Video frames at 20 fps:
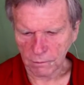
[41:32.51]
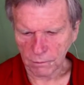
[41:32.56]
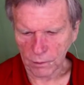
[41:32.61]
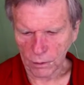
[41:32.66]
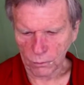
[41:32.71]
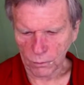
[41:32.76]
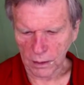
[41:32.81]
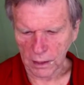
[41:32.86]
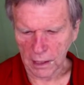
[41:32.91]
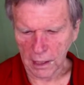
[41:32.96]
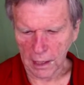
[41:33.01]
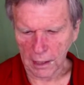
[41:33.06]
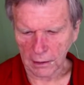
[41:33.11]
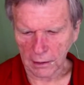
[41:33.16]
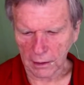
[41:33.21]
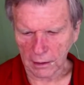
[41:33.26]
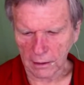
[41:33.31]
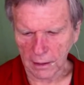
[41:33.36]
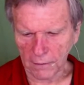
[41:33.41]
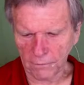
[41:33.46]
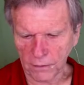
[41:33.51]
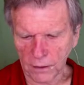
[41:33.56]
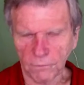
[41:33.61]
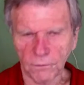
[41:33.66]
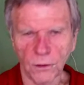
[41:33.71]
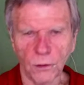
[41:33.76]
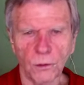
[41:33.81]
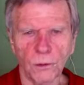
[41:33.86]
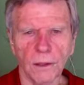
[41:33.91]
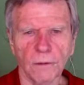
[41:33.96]
But we got 11 of
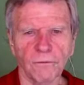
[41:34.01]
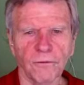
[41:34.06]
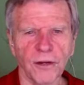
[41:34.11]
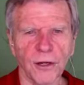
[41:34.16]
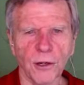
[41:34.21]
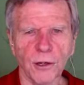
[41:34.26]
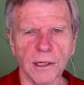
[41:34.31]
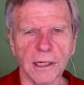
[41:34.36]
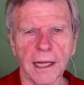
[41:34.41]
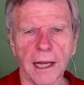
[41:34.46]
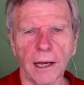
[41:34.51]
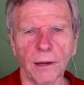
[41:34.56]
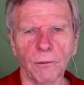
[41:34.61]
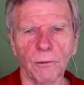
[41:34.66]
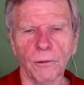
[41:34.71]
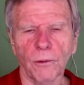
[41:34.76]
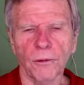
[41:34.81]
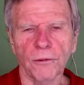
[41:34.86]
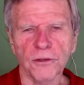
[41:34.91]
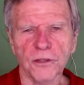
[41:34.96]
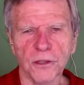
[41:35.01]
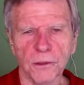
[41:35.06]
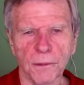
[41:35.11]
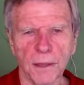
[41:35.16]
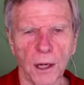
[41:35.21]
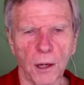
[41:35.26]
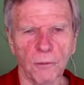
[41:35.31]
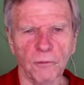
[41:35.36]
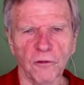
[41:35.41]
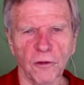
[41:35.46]
you that figured it out with some
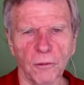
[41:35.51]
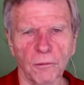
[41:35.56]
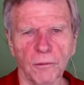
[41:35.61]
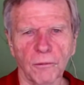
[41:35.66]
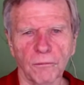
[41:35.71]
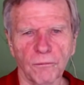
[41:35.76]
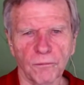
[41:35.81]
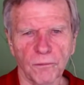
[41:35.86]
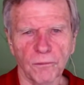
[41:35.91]
help from